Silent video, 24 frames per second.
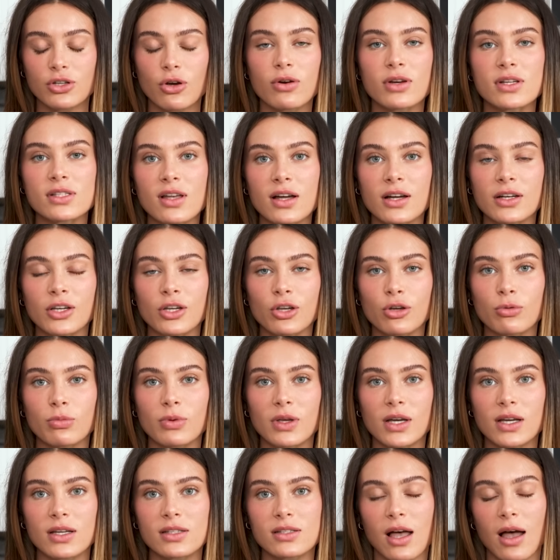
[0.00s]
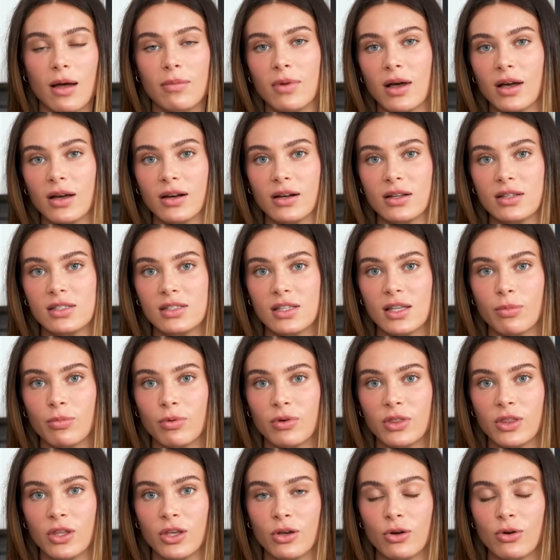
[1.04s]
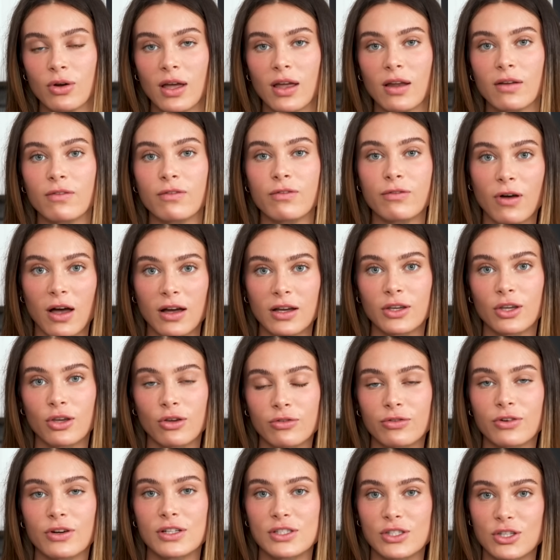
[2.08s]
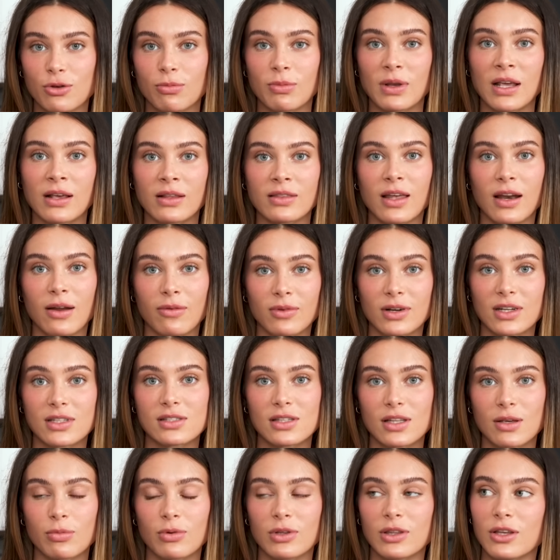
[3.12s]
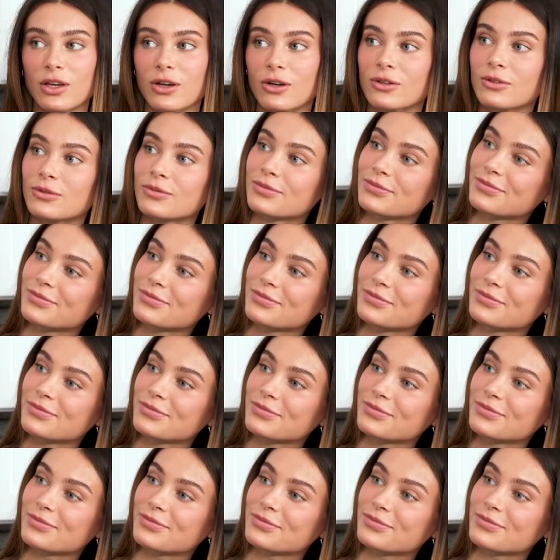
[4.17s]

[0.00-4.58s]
joke is on you, because I'm not gonna sleep with you, and fuck you for assuming that I'm gonna sleep with you.